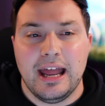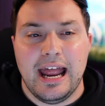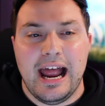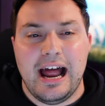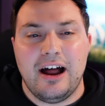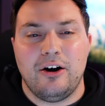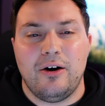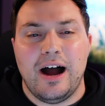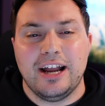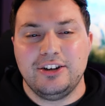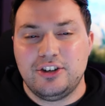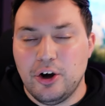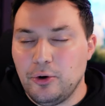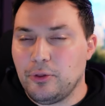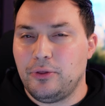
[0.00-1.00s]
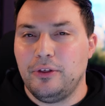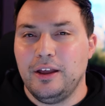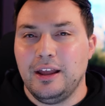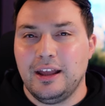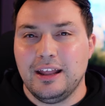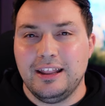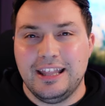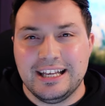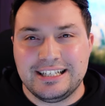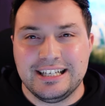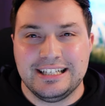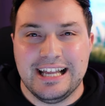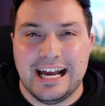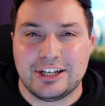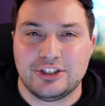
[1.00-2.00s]
Now, I don't think this
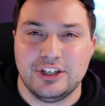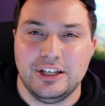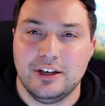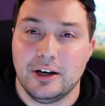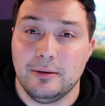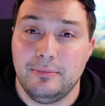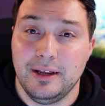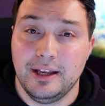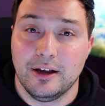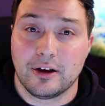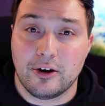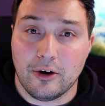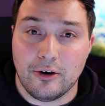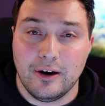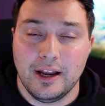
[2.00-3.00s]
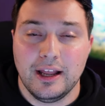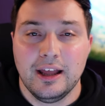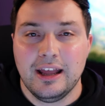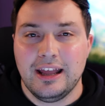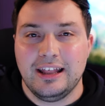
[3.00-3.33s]
is actually going to be occurring.